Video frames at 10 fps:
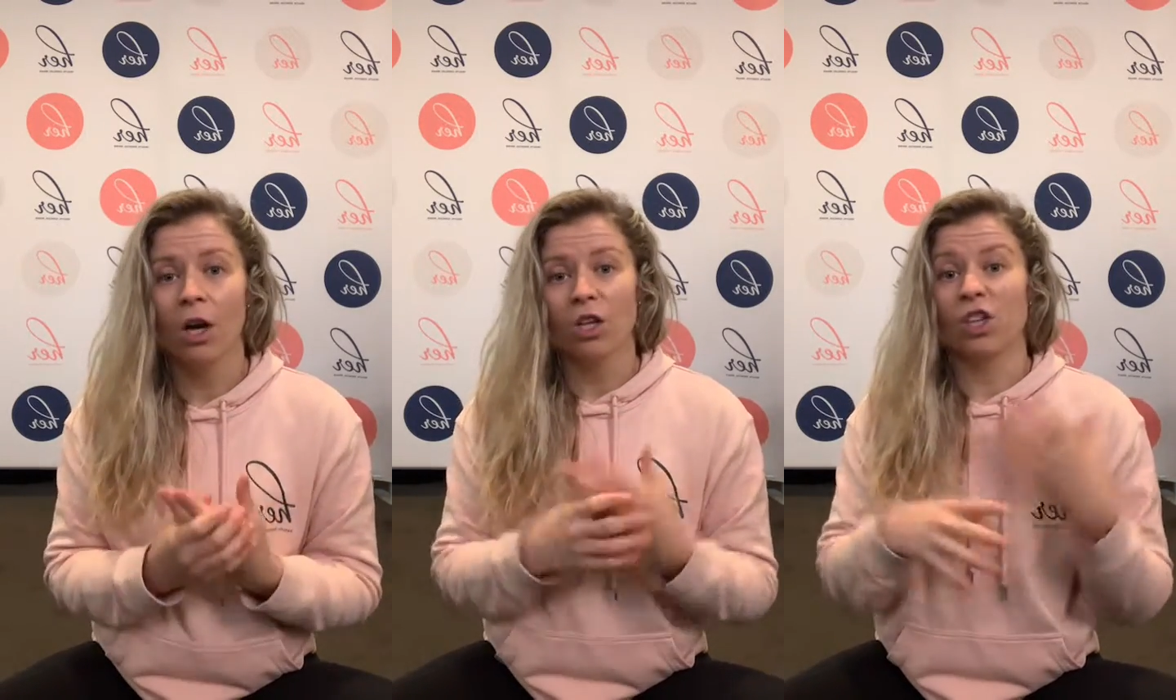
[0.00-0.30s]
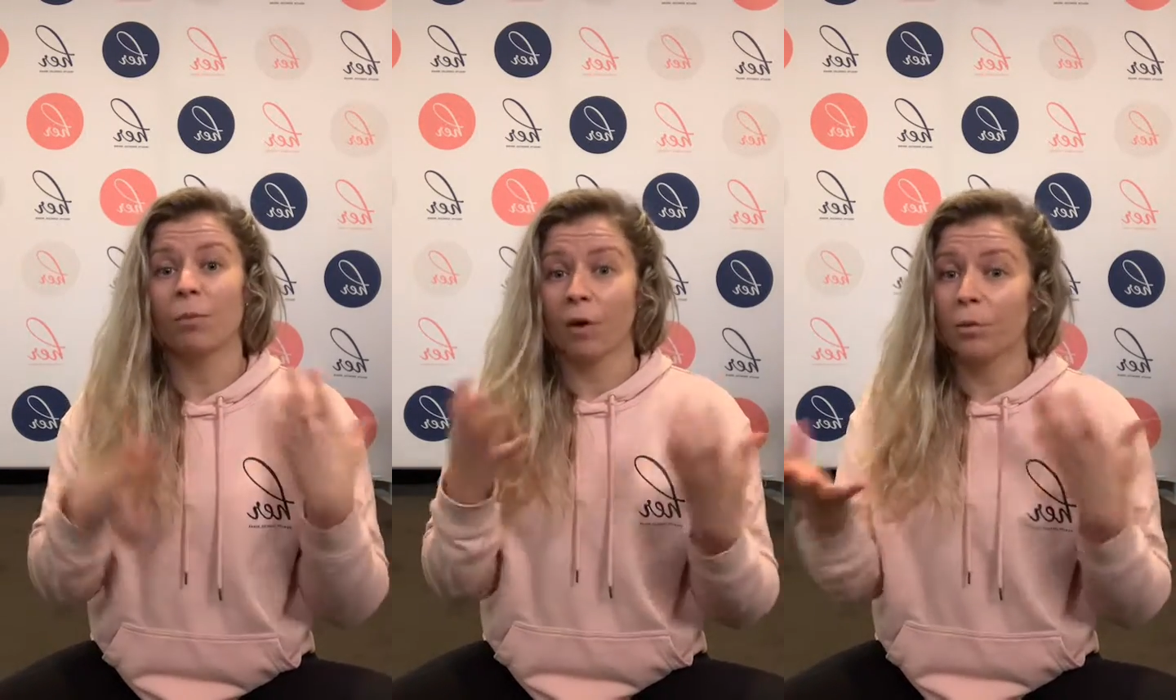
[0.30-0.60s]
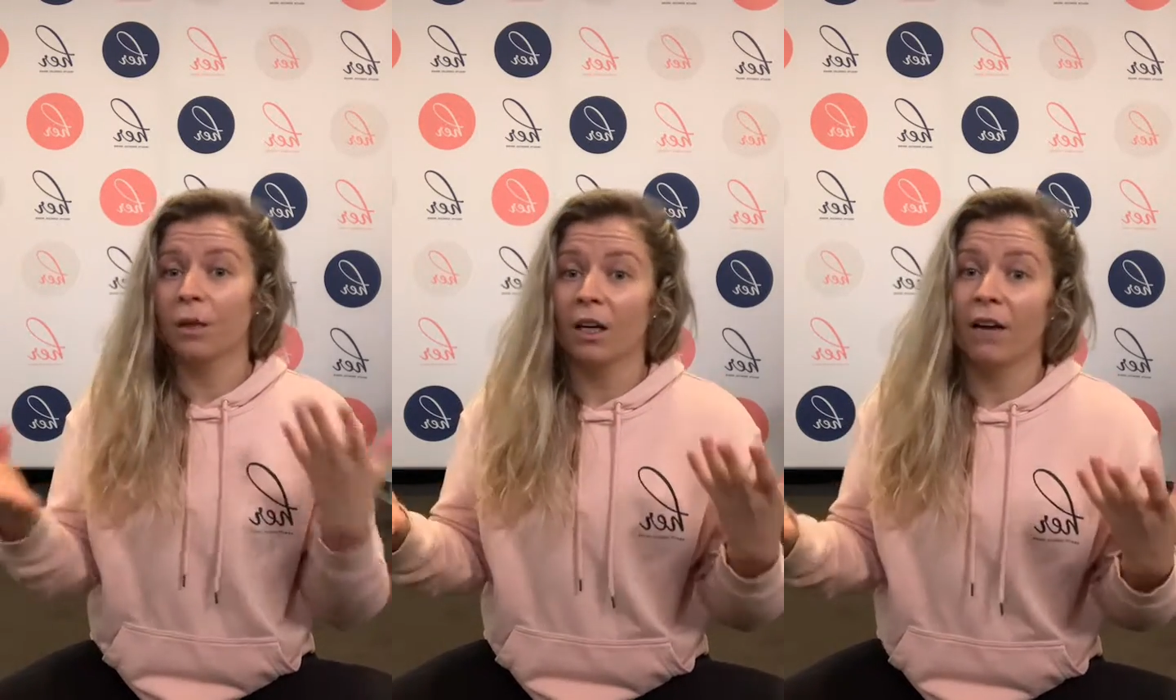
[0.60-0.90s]
So you're
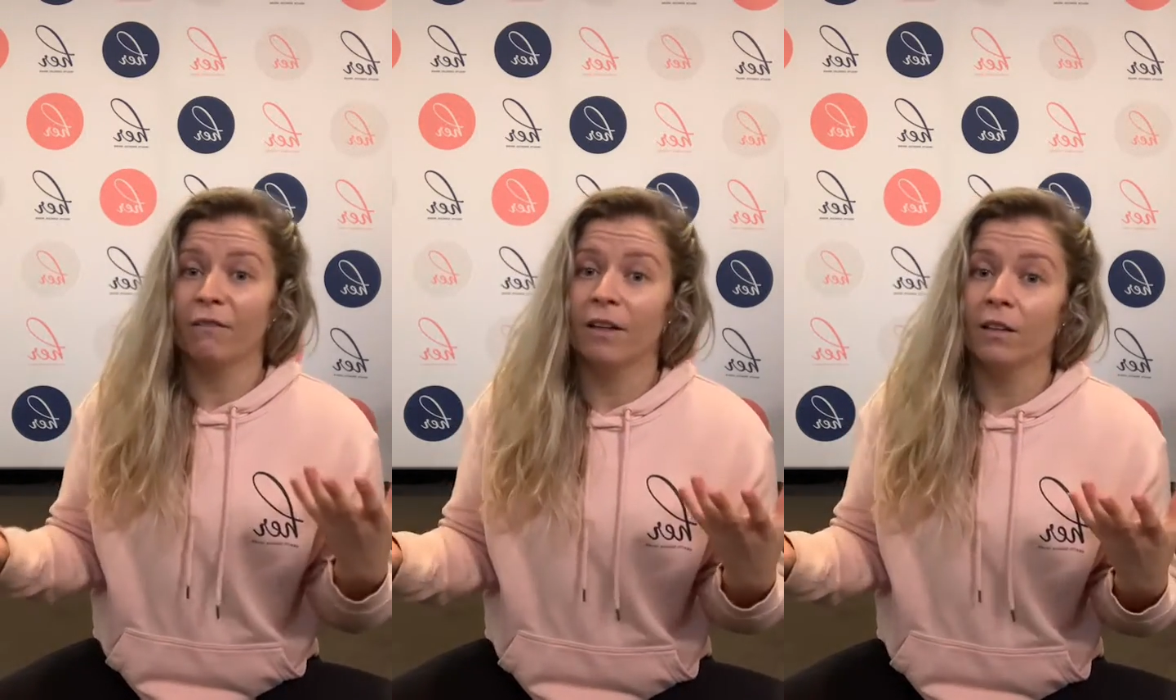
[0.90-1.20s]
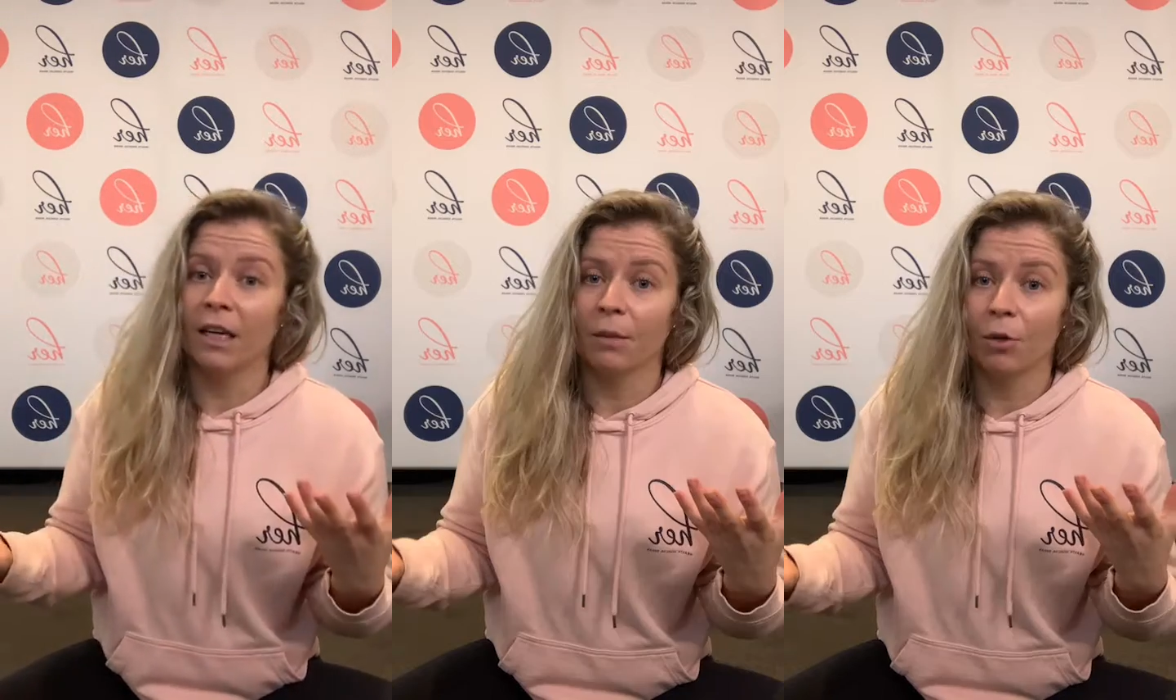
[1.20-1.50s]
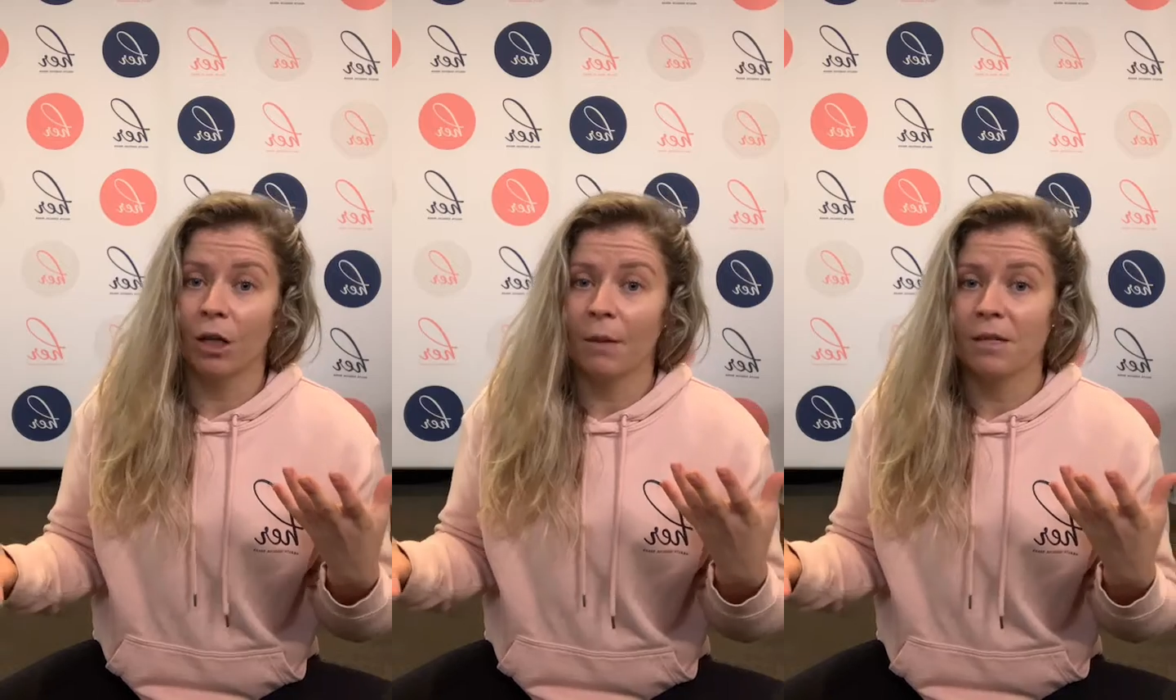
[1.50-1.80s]
probably going to feel like your
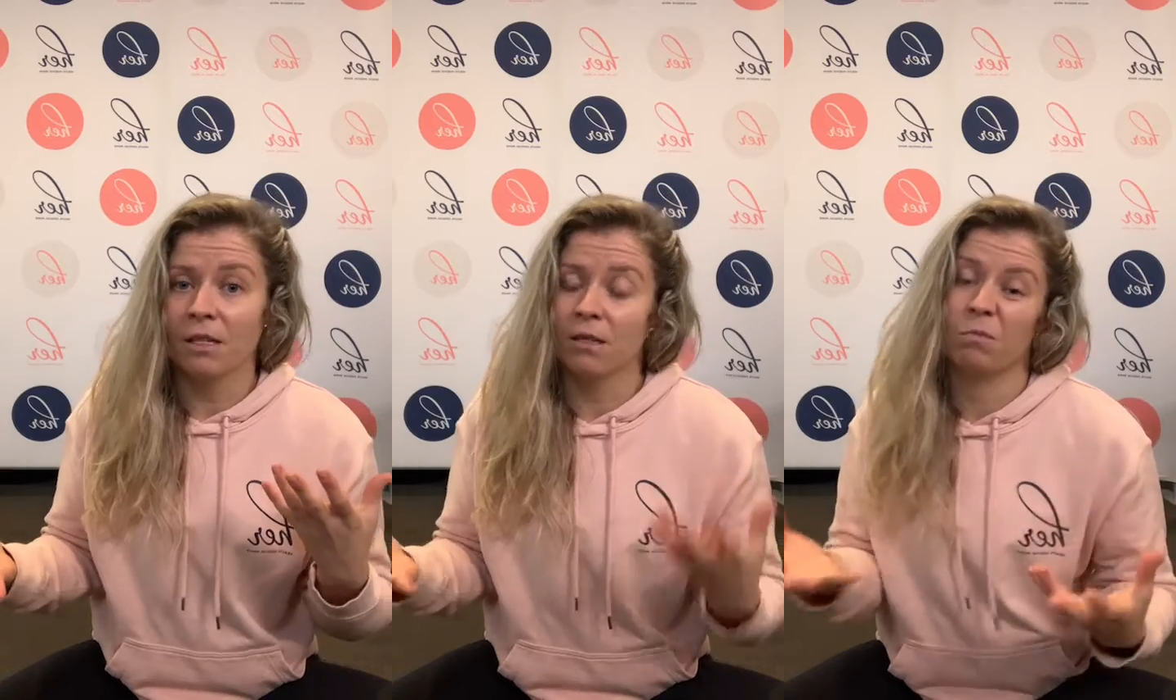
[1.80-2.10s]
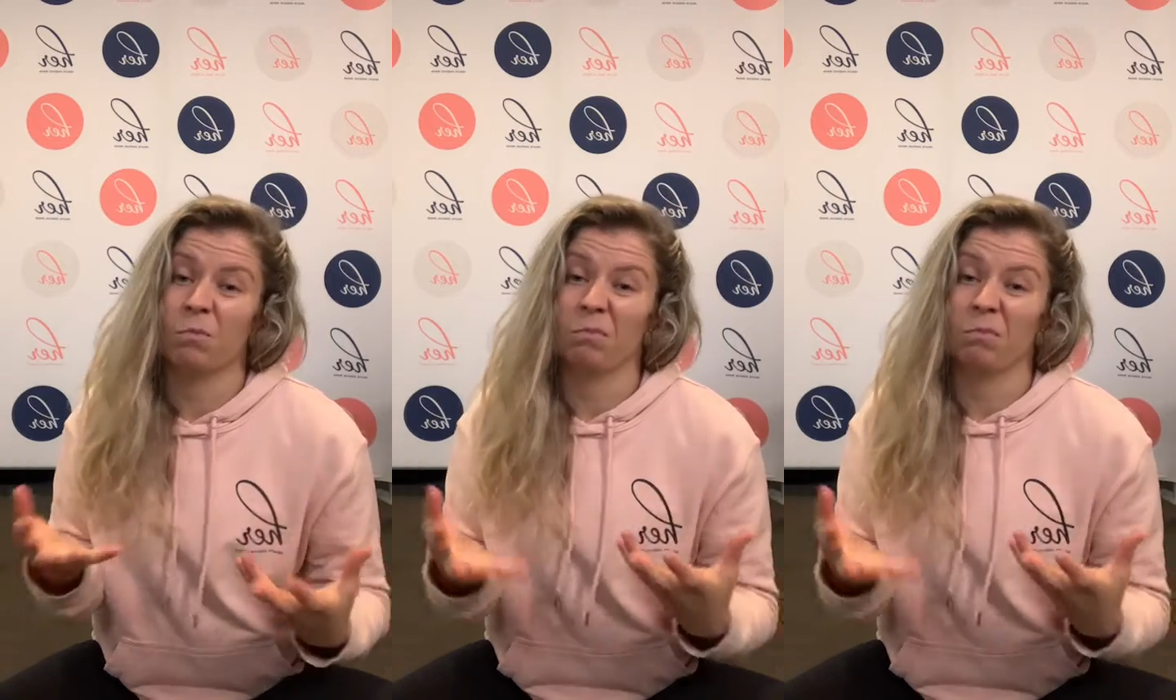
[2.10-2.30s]
prolapse is